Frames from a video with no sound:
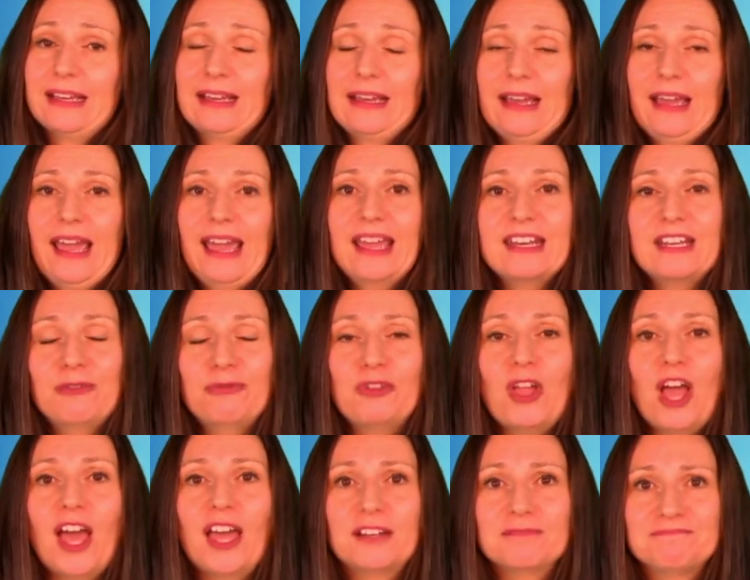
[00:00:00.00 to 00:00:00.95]
And if
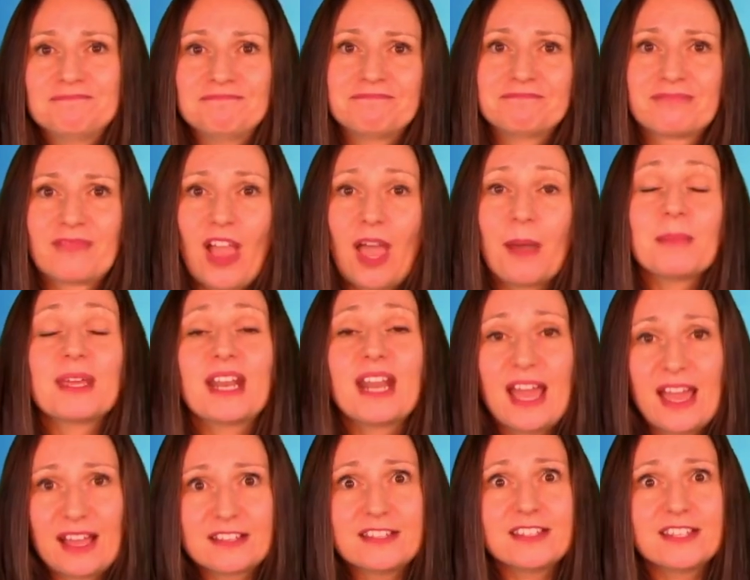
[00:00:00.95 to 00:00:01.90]
not, I'm going to
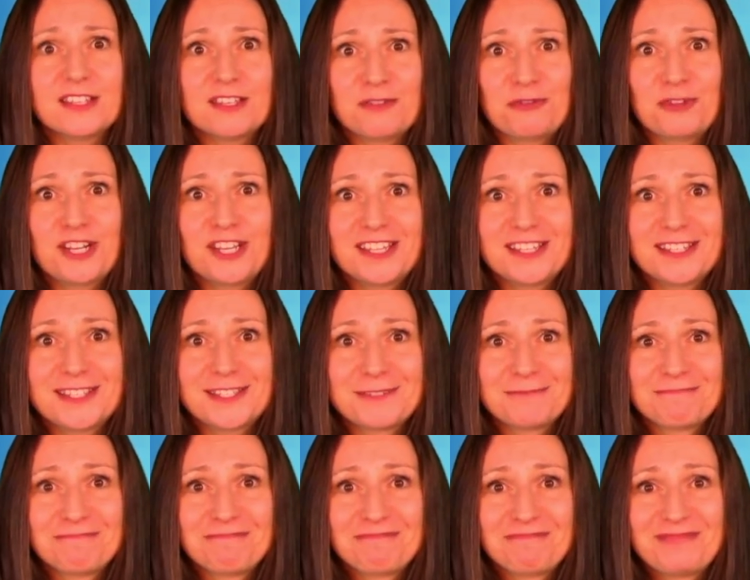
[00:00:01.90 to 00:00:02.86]
act as if it is.
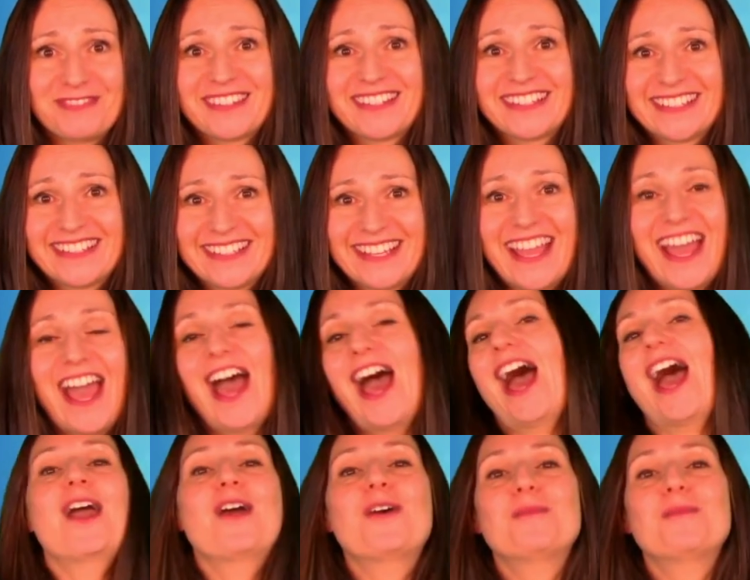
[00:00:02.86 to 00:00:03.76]
I hope